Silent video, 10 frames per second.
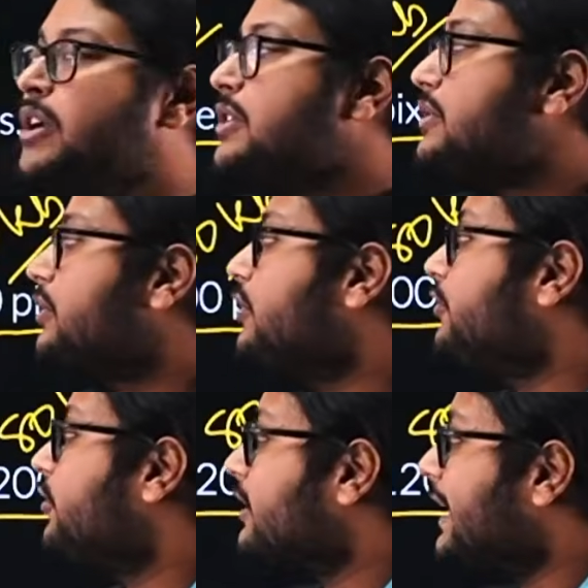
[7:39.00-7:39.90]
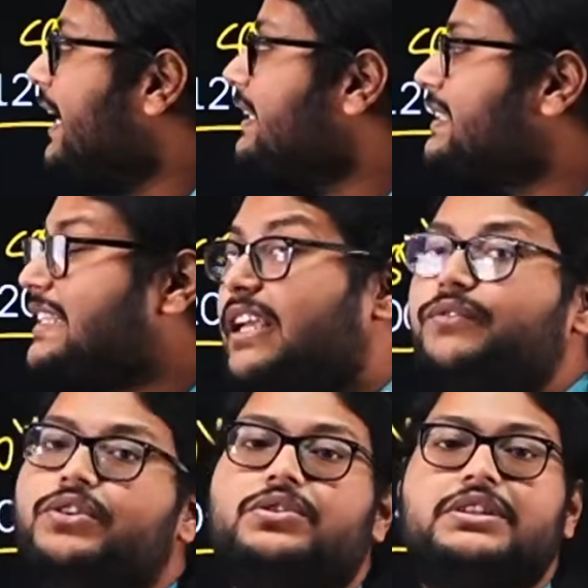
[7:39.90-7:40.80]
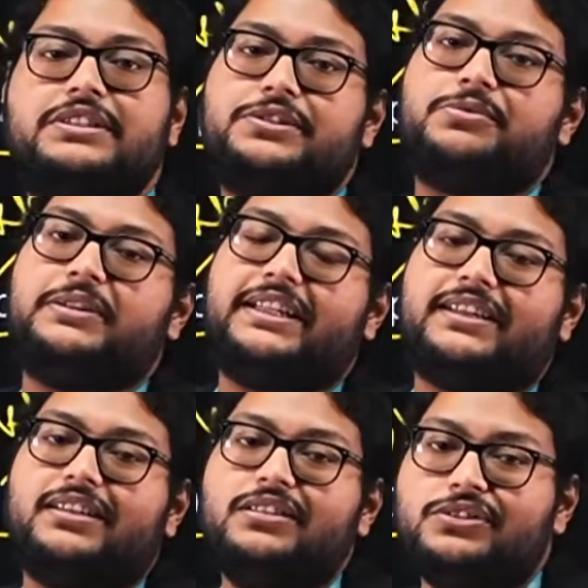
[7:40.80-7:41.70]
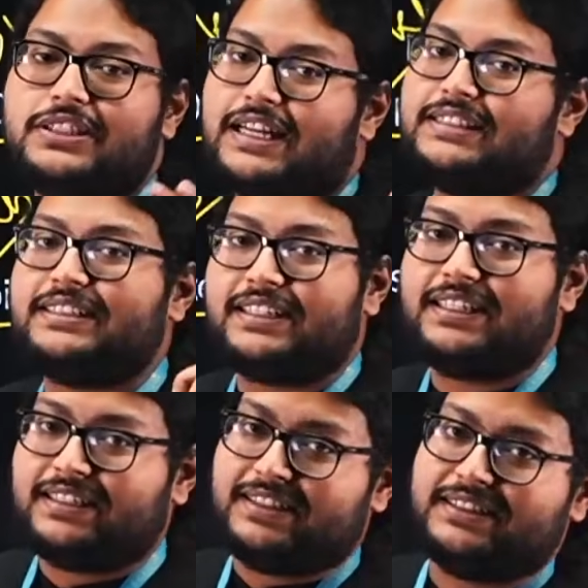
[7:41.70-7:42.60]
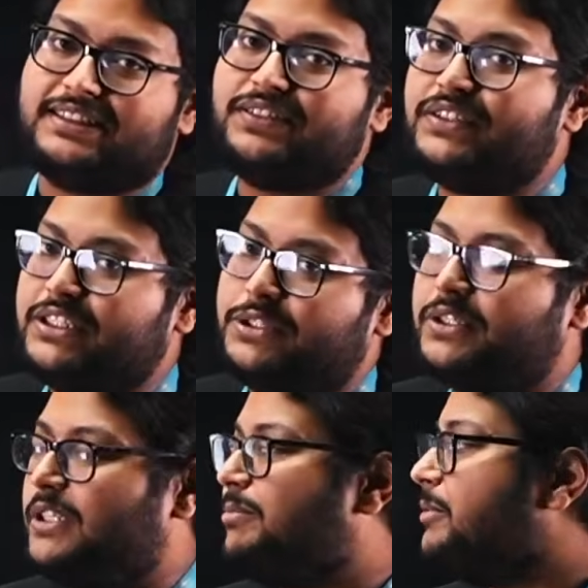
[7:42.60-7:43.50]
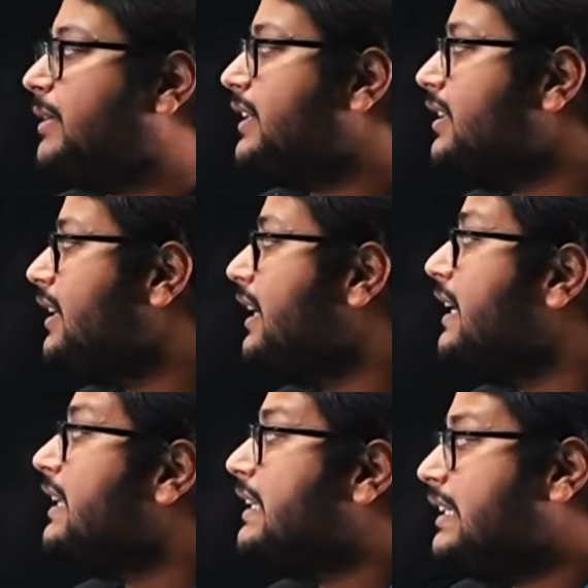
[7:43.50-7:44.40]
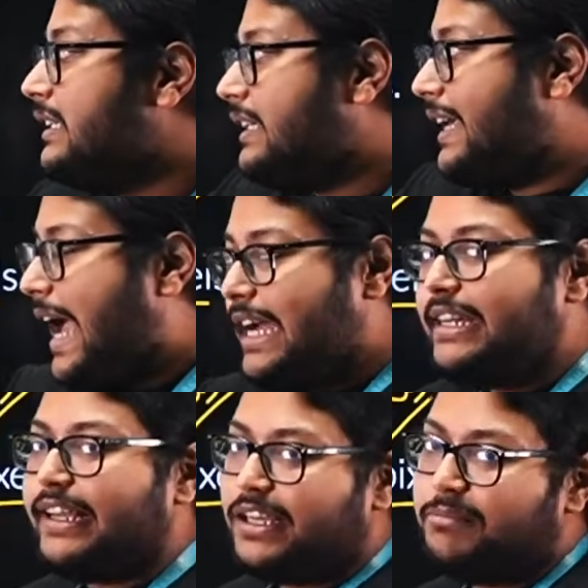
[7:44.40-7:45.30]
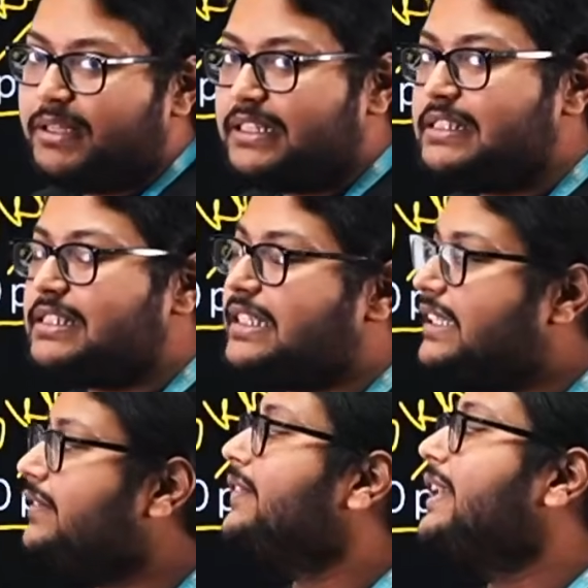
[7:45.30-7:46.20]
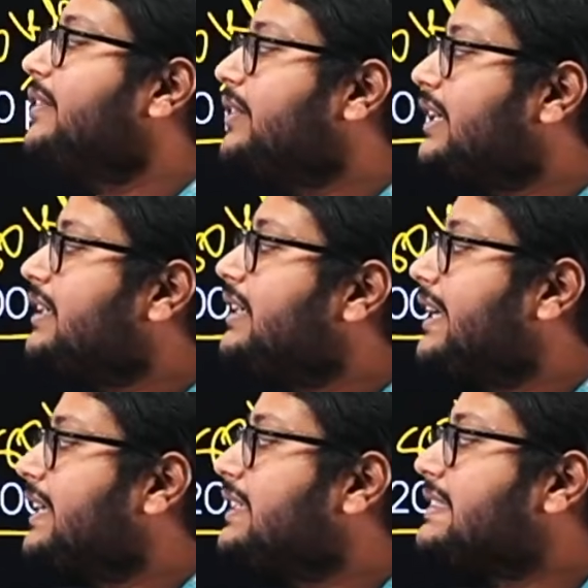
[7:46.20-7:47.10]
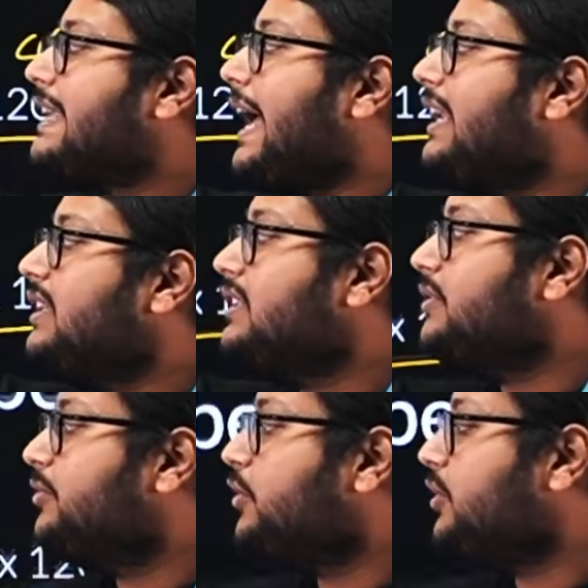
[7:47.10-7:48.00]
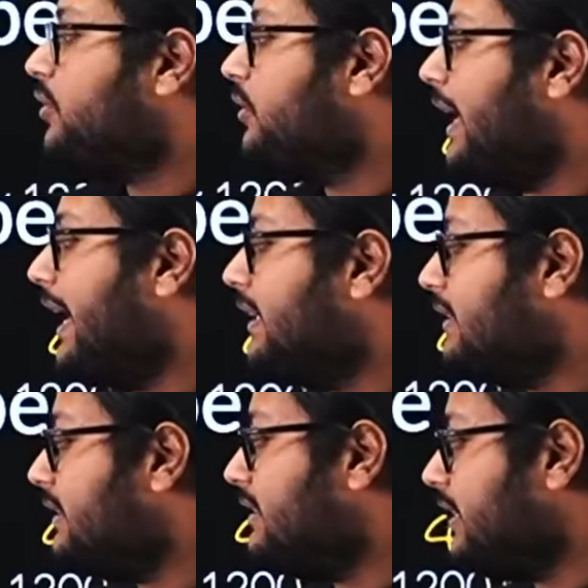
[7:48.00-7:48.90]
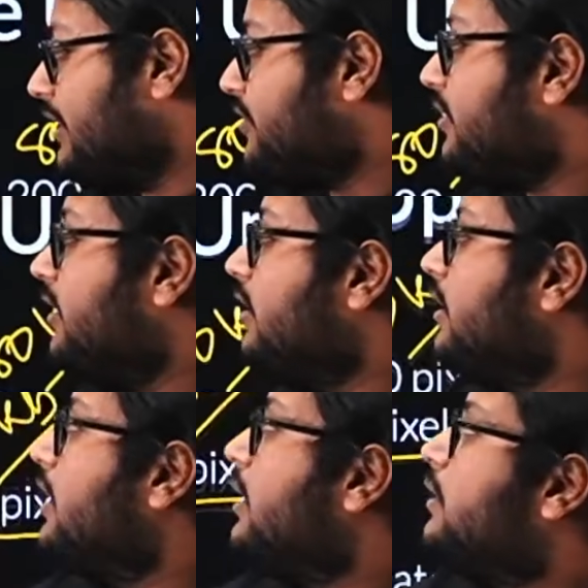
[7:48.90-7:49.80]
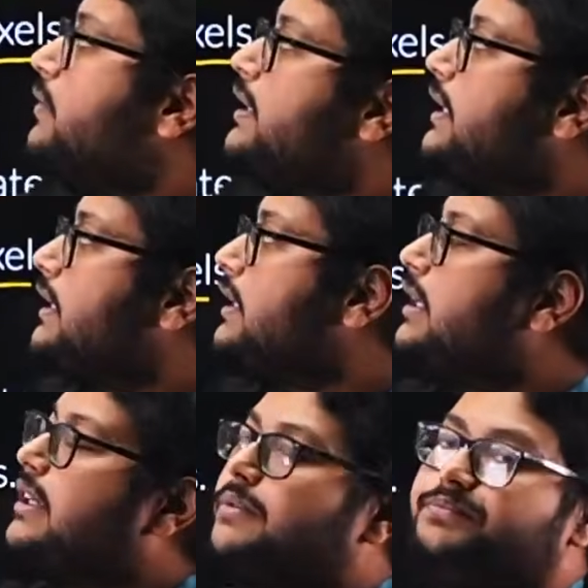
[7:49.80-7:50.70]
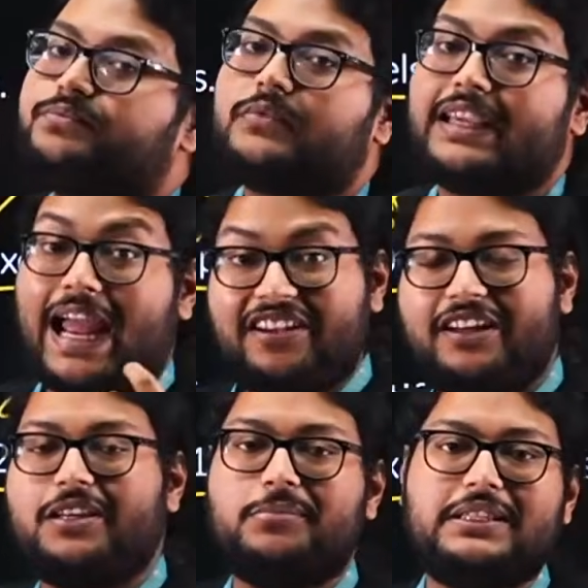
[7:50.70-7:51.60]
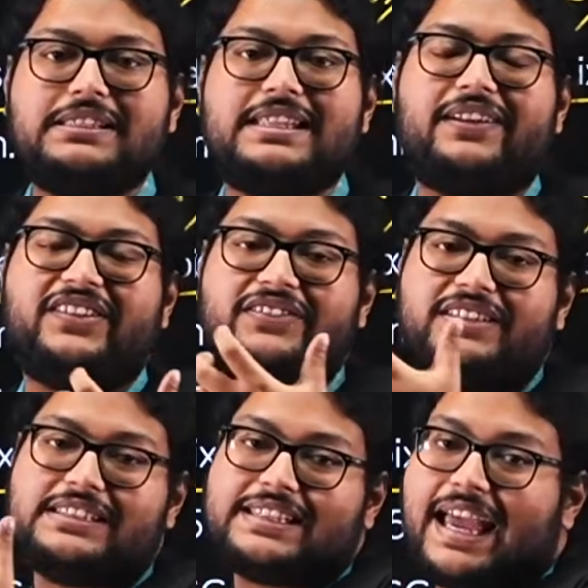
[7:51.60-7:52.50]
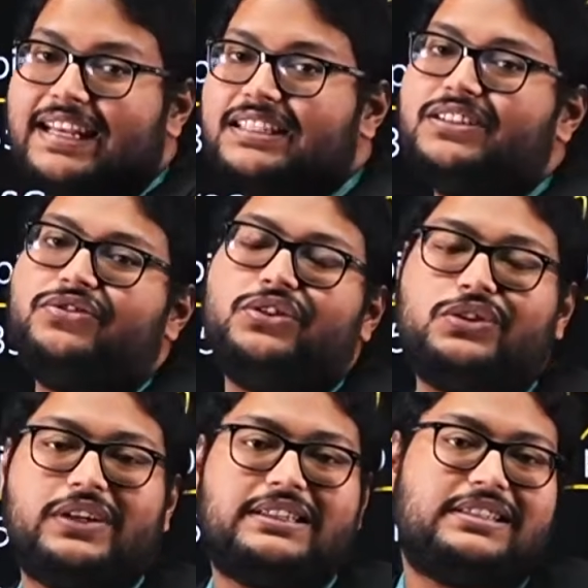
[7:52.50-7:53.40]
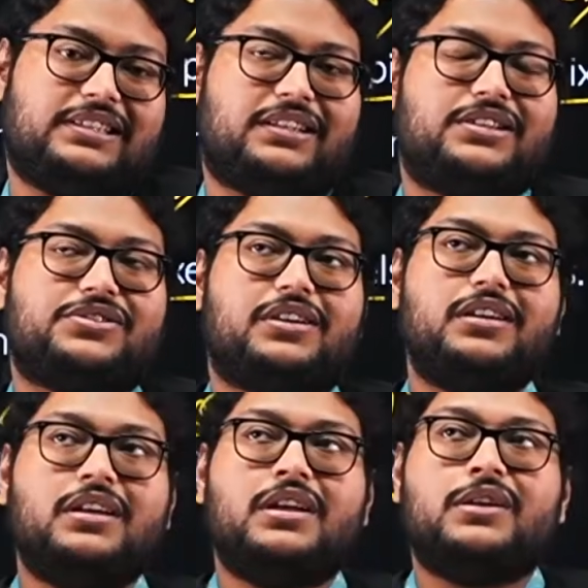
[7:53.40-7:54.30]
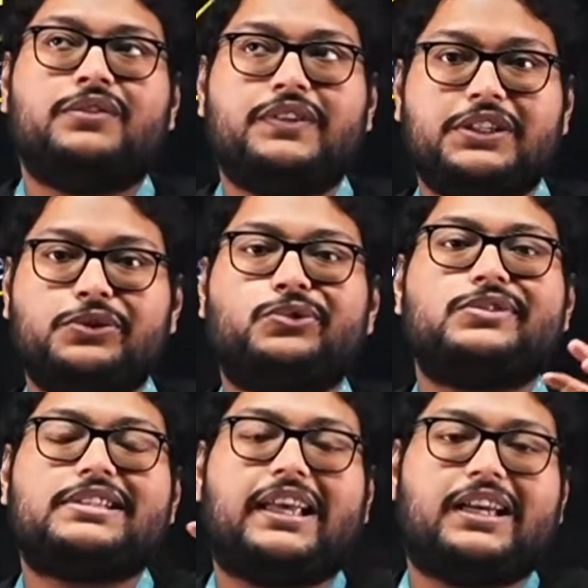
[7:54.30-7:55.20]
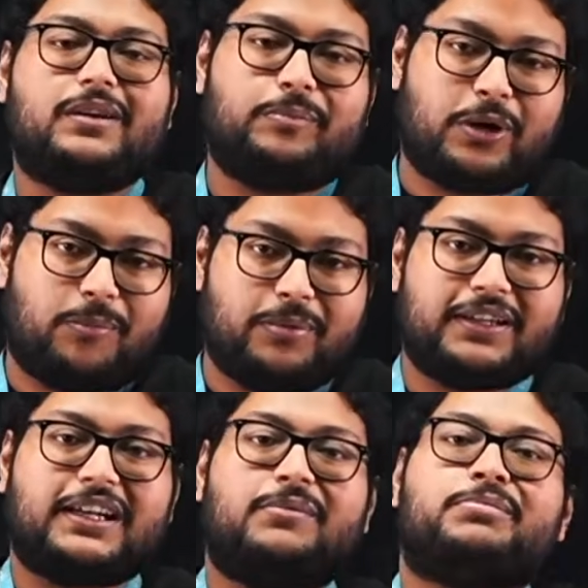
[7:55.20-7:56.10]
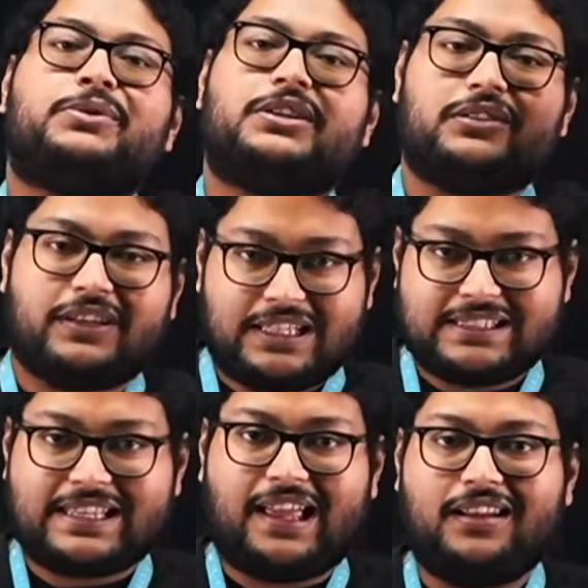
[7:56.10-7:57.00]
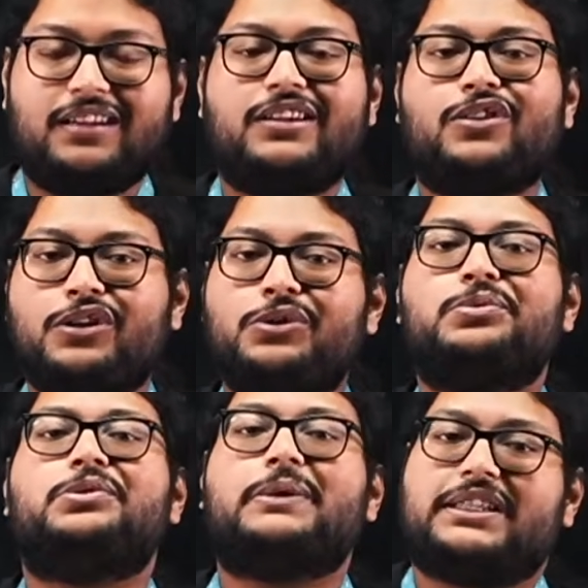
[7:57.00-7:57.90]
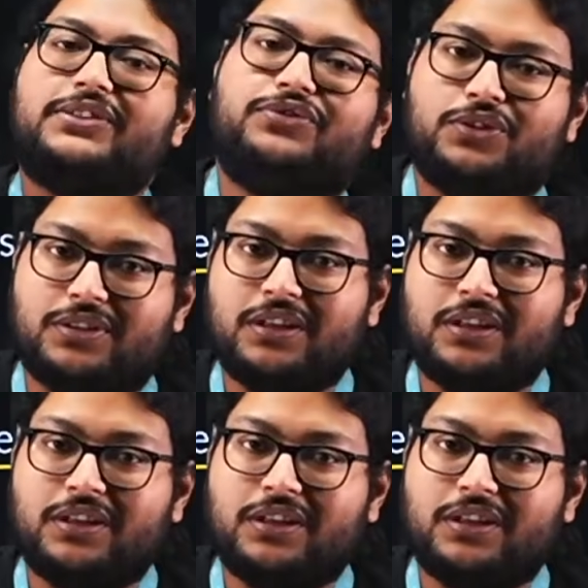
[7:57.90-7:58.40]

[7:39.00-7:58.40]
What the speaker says: So for that, the same photo needs to be taken. So that is again another thing we need to keep in mind. CAT recommends ki we are like scanning the photo and the signature, CAT recommends that when we are scanning the photo and the signature, we use like a proper computer wala scanner and not do it by the phone.